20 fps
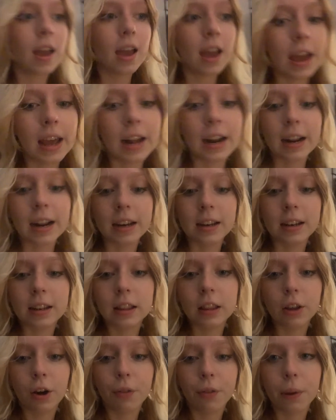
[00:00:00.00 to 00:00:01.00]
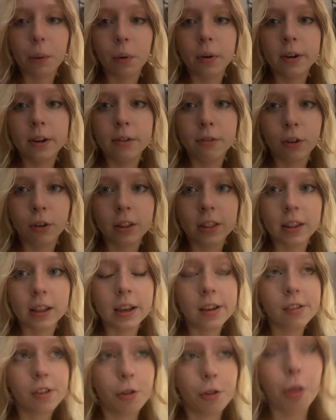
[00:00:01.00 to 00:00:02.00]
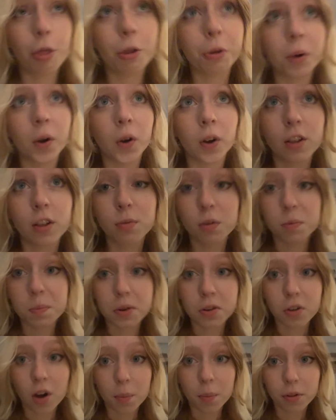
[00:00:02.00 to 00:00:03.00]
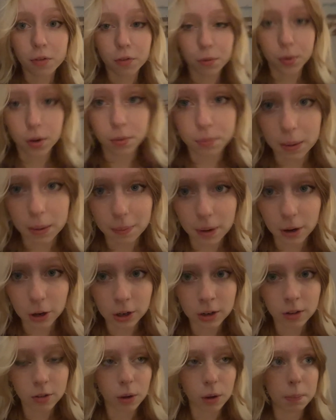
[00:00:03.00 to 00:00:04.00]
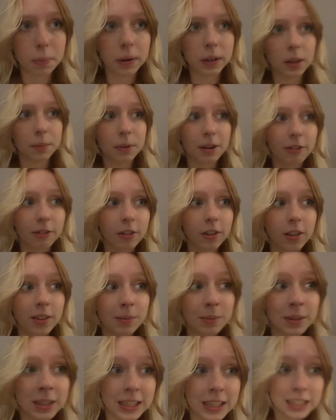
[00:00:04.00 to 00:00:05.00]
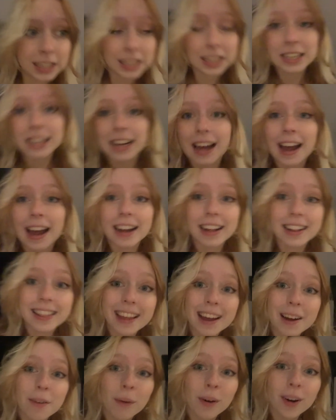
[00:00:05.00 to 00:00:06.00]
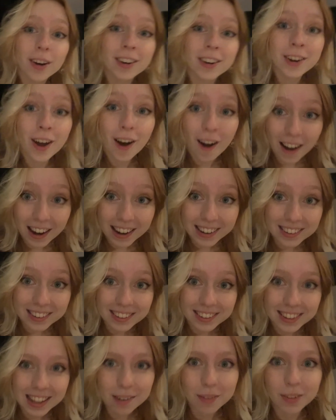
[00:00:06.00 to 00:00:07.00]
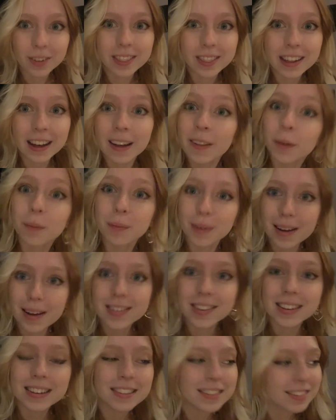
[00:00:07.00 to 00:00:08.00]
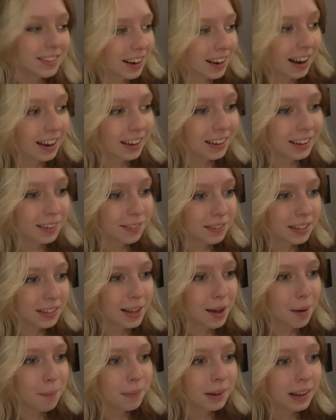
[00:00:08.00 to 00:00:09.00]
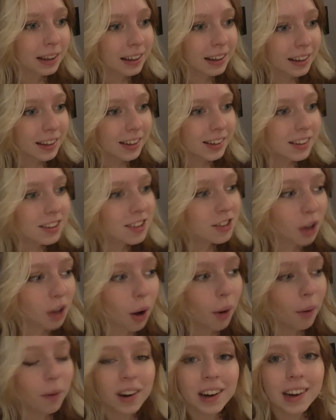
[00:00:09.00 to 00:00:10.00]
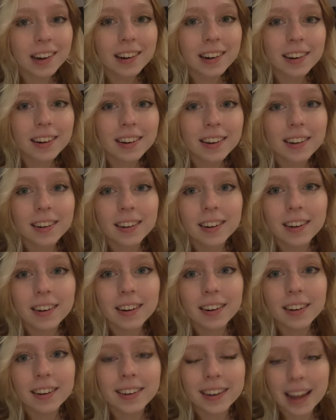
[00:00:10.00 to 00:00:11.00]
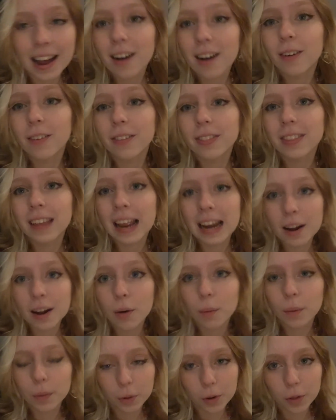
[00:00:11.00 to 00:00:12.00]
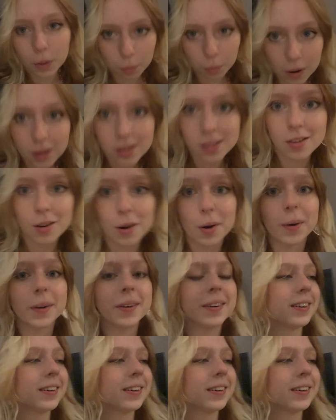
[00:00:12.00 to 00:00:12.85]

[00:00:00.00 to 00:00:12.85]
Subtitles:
and I thought they were different things. I thought they were Christmas pajamas for both my parents, so I picked them out for them. And they were not. They were the other presents that I gave them. So, now they know what their other presents are.